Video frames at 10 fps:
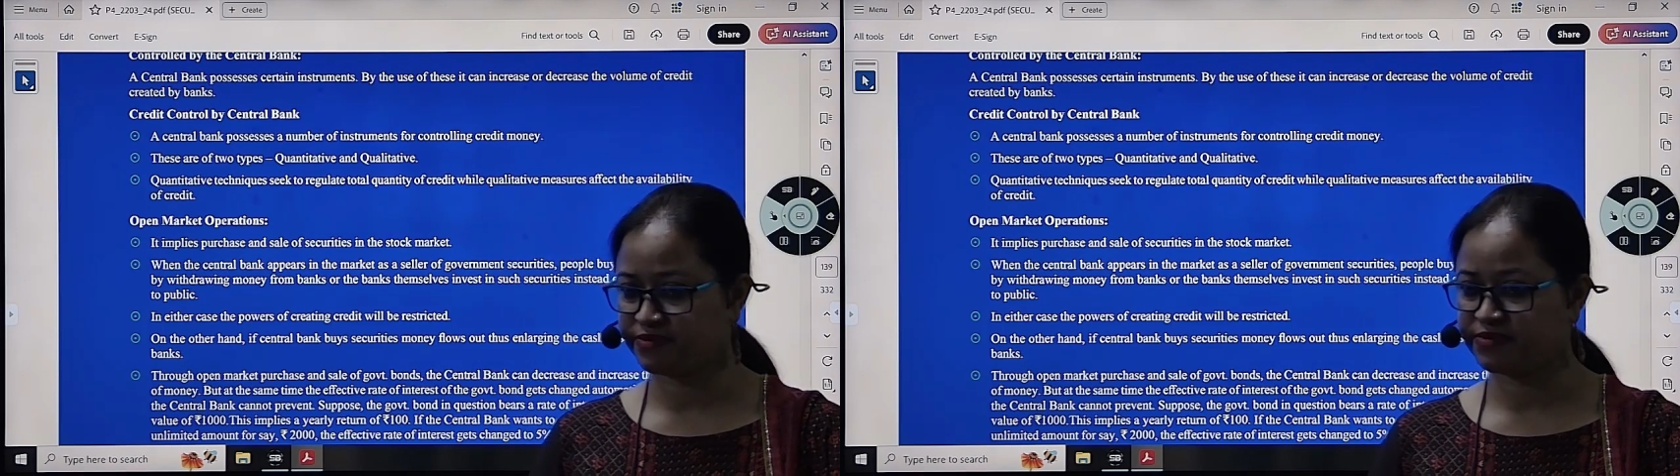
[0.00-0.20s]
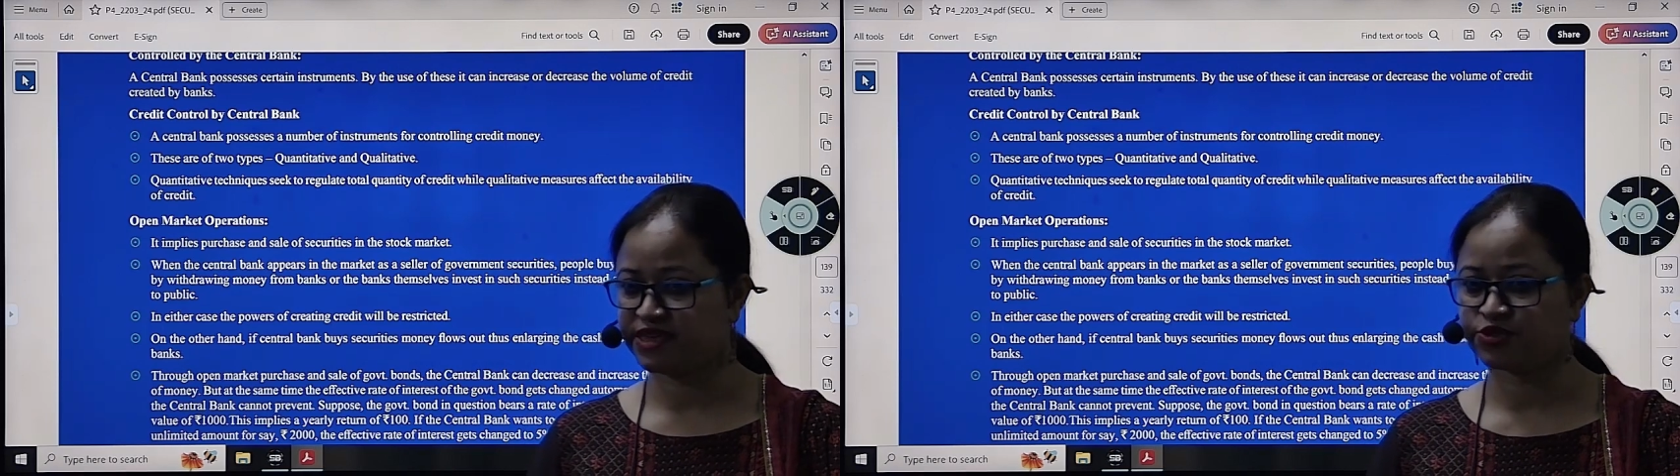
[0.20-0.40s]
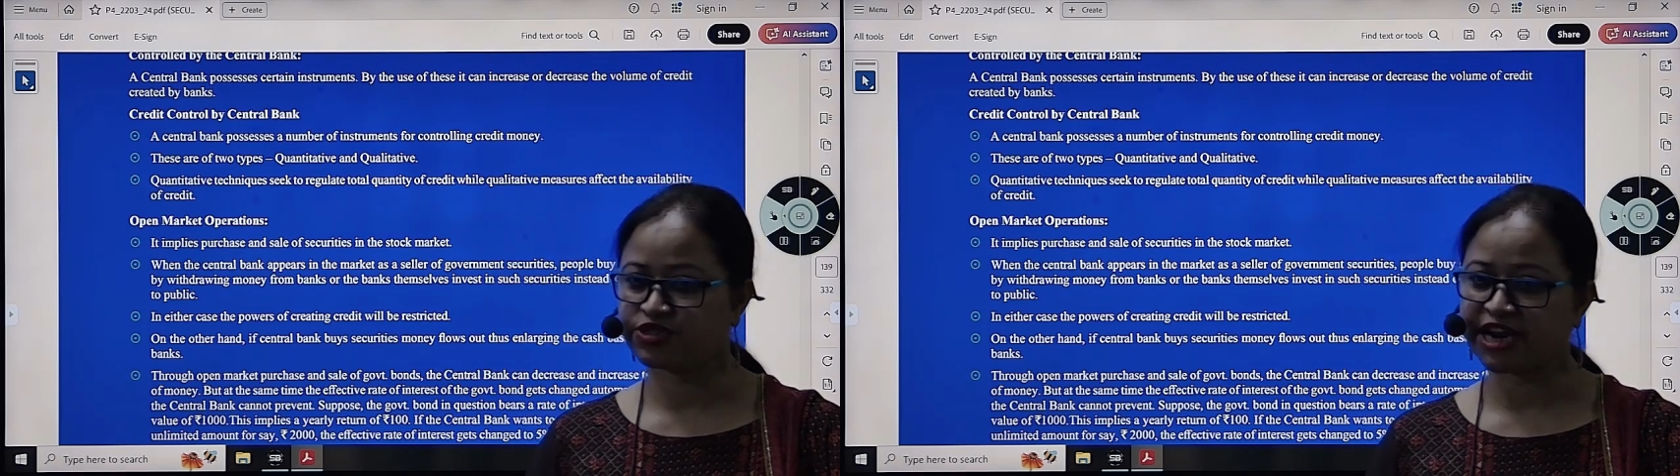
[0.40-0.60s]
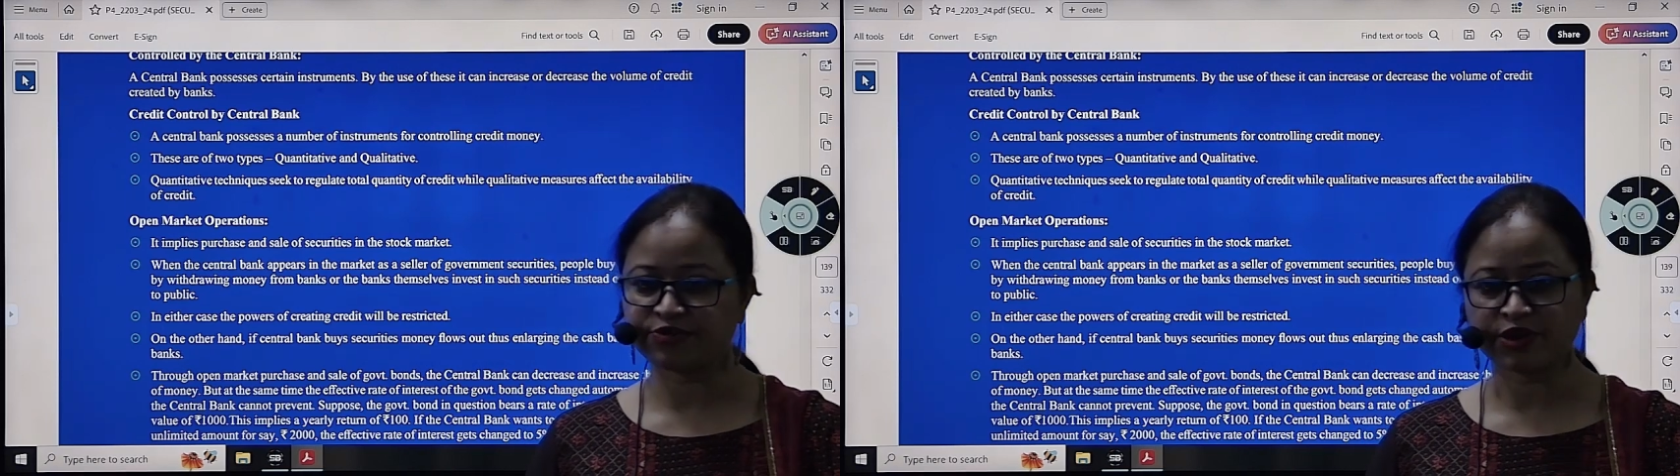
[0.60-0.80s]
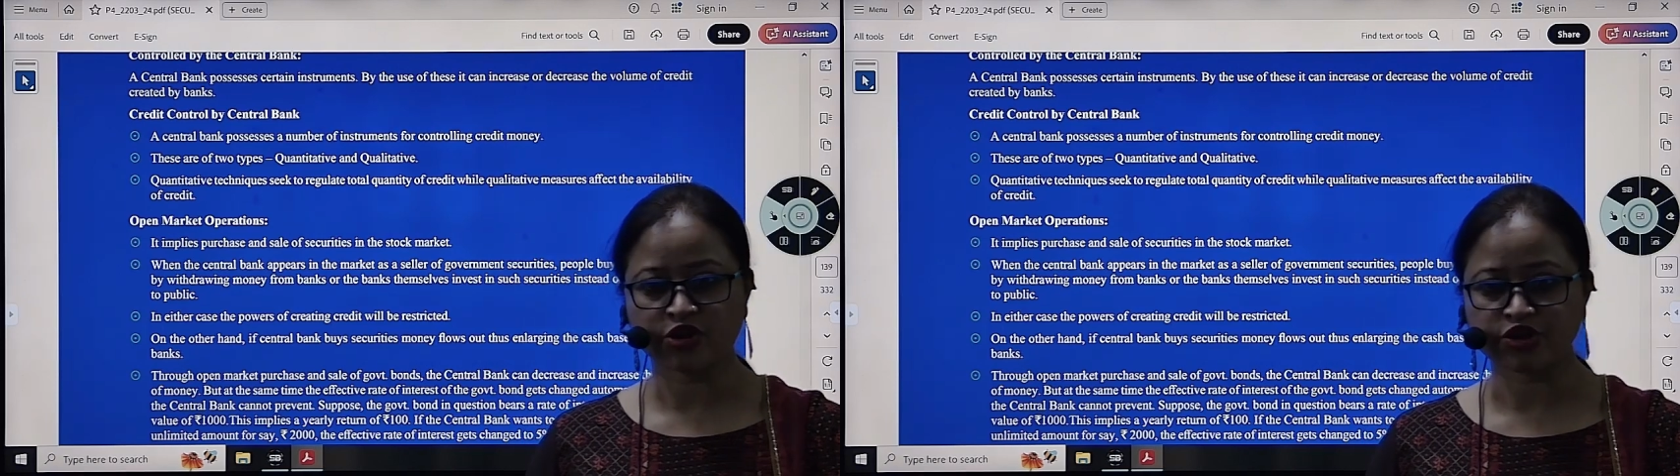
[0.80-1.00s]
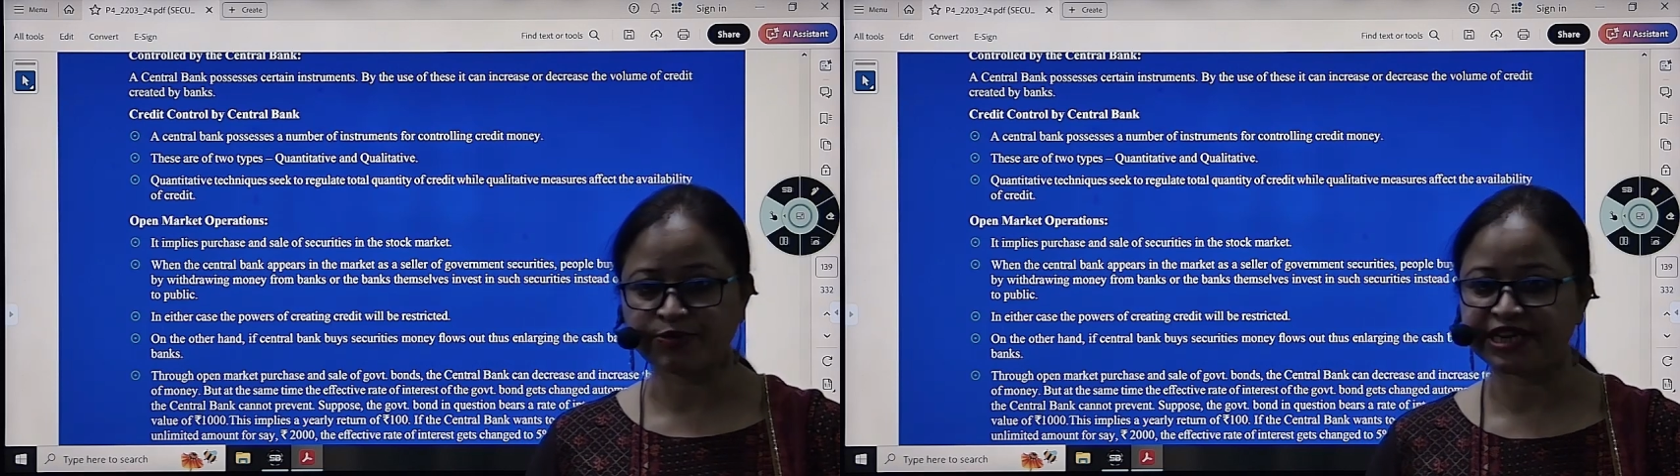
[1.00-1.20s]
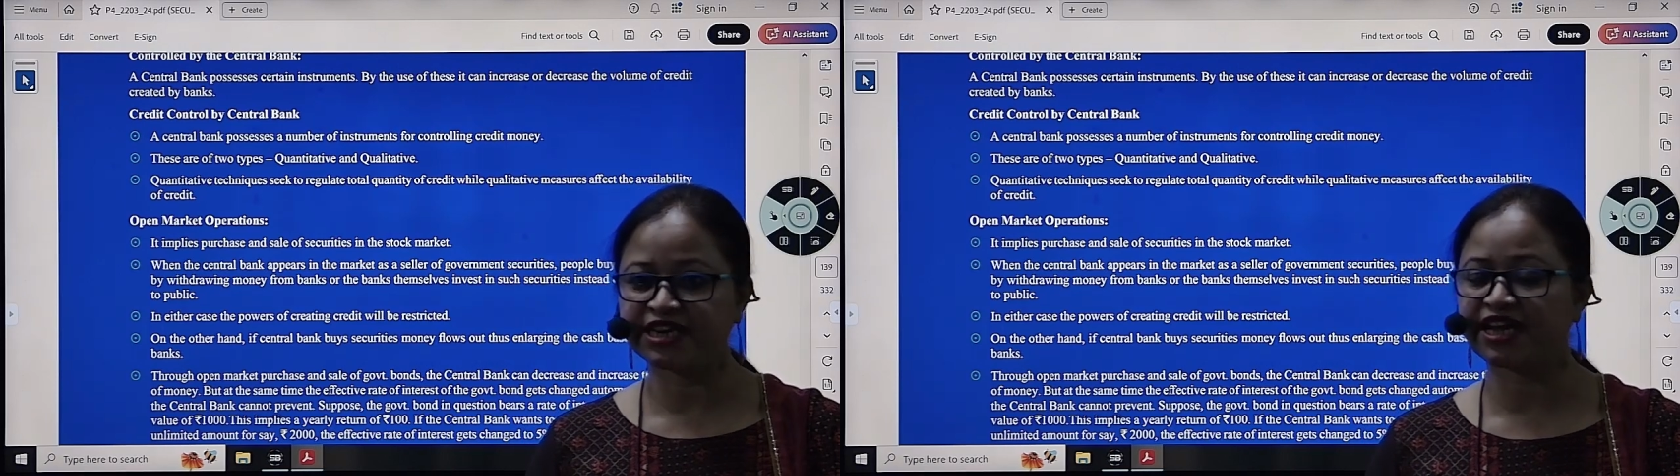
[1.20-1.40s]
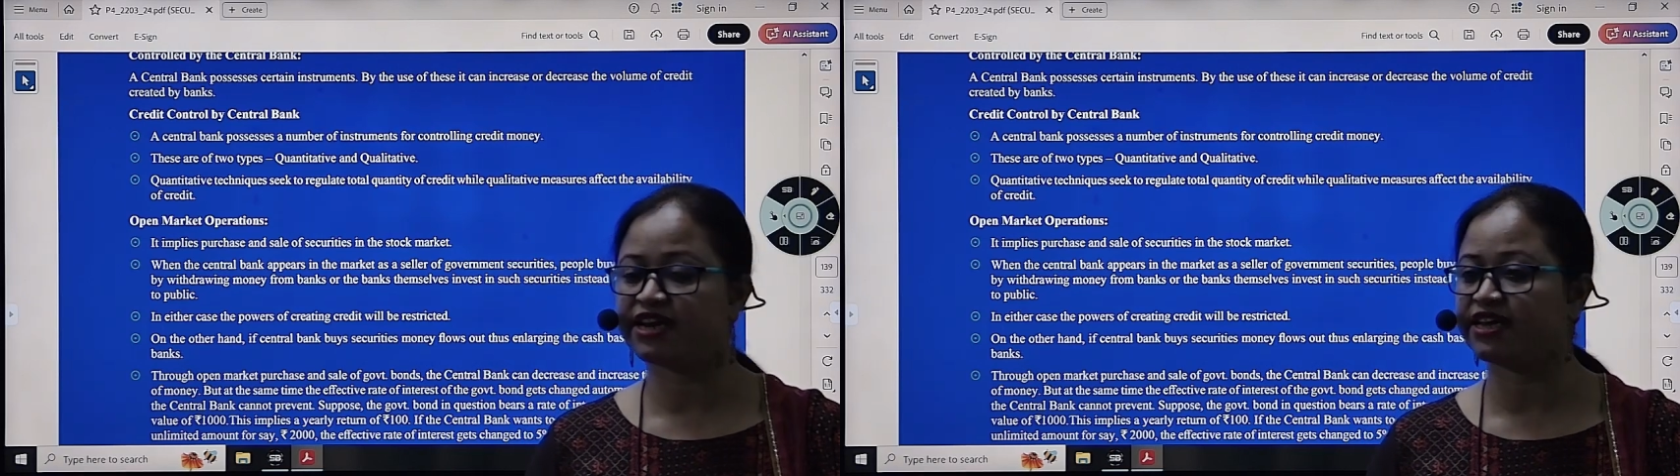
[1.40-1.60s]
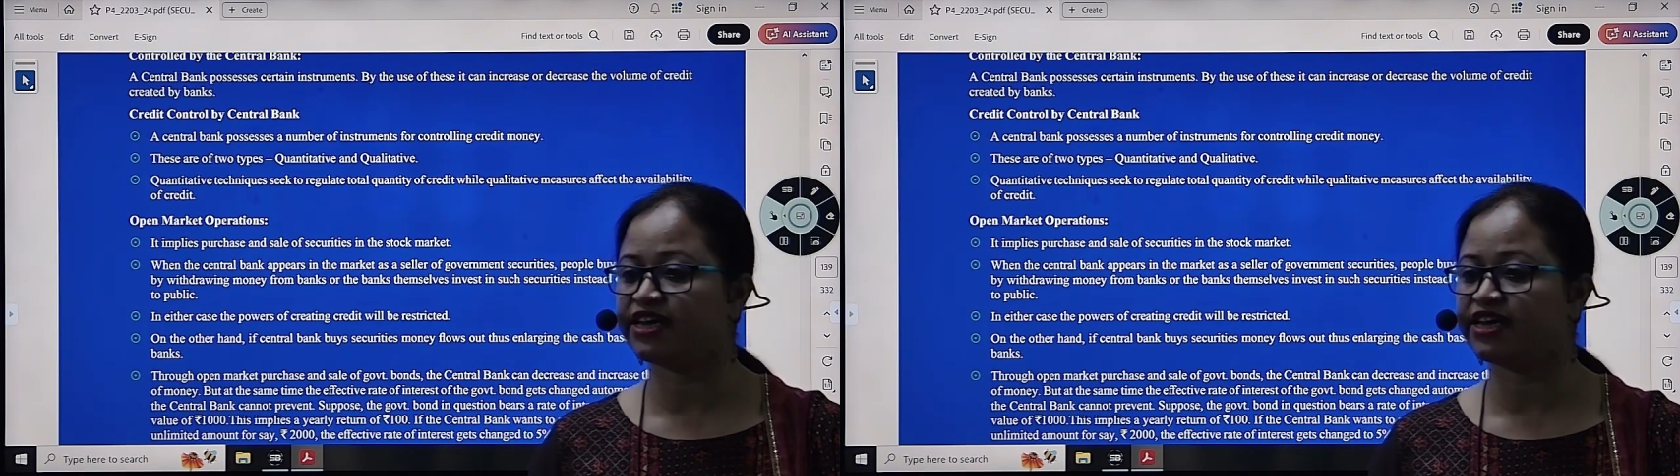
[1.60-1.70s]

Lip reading: So that way automatically